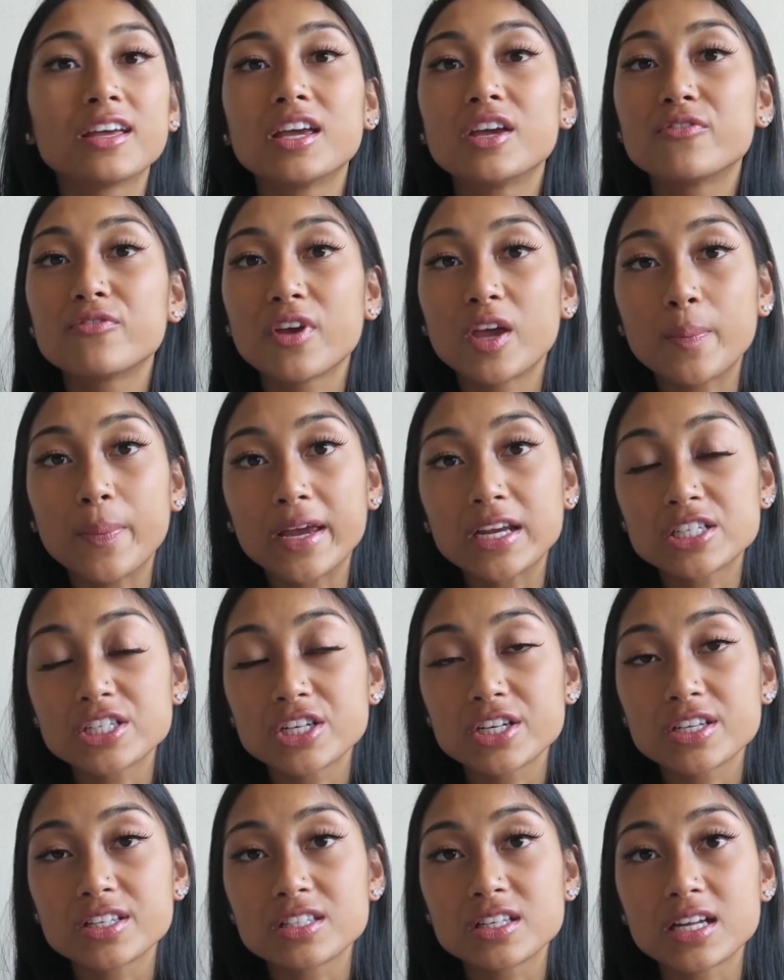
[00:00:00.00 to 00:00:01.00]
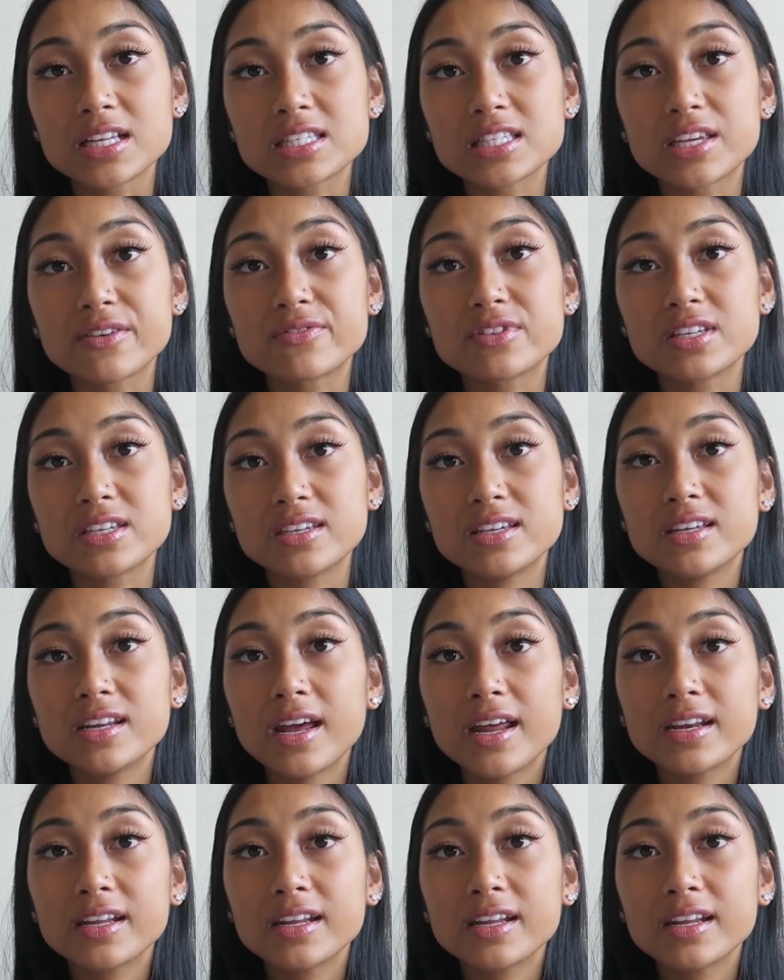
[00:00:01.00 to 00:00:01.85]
if a patient is not safe to eat